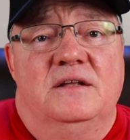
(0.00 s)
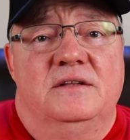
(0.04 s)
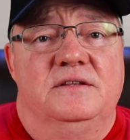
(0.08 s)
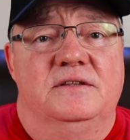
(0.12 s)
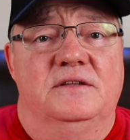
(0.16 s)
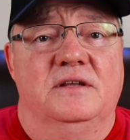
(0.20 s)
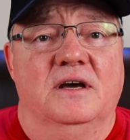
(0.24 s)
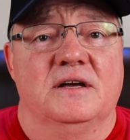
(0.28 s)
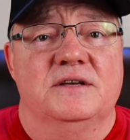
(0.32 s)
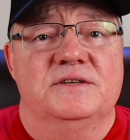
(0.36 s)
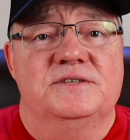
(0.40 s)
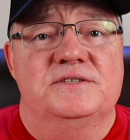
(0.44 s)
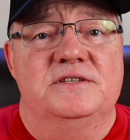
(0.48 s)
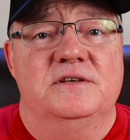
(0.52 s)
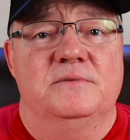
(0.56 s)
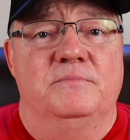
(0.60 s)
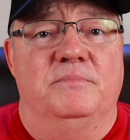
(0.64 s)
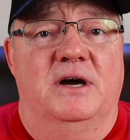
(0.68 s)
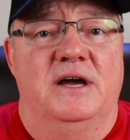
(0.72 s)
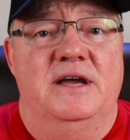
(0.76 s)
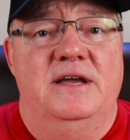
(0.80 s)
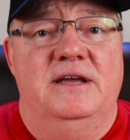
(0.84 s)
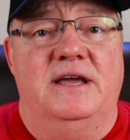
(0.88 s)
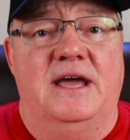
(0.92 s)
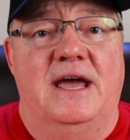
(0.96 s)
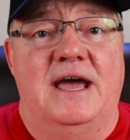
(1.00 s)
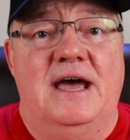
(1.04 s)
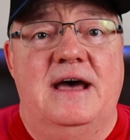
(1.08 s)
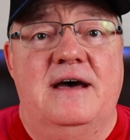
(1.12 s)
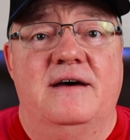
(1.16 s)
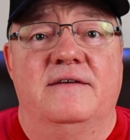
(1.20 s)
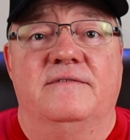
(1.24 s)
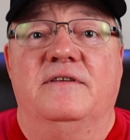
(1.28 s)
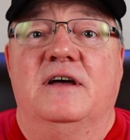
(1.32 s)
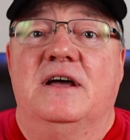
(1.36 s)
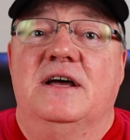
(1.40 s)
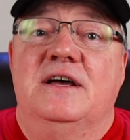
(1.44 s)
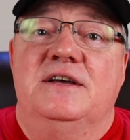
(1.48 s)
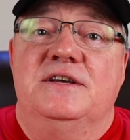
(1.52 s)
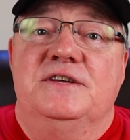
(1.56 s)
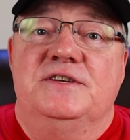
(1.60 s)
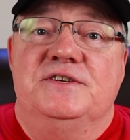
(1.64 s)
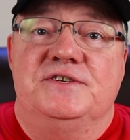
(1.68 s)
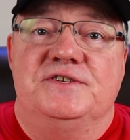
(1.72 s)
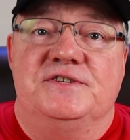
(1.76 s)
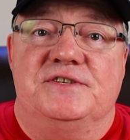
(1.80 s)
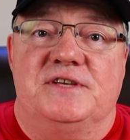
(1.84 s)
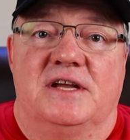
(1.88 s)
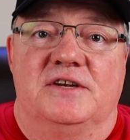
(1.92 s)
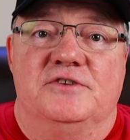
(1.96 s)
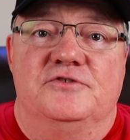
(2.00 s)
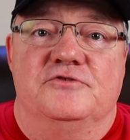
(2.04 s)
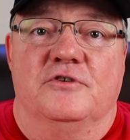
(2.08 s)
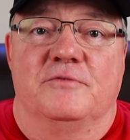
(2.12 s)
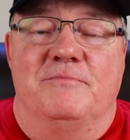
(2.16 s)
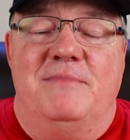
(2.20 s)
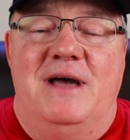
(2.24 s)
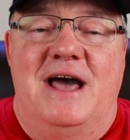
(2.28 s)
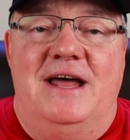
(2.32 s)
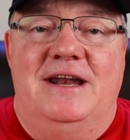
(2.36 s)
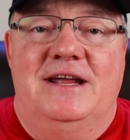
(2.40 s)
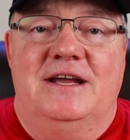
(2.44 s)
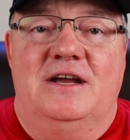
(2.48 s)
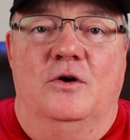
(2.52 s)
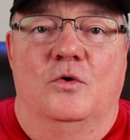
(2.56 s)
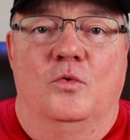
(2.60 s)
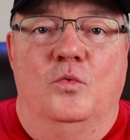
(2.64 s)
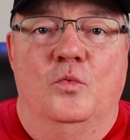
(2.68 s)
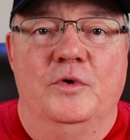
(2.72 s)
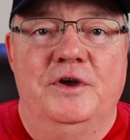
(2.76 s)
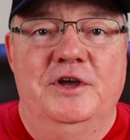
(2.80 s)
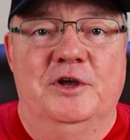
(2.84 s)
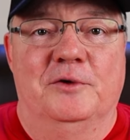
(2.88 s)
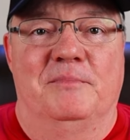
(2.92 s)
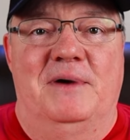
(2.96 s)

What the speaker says: Does the bike have Centromatic wheel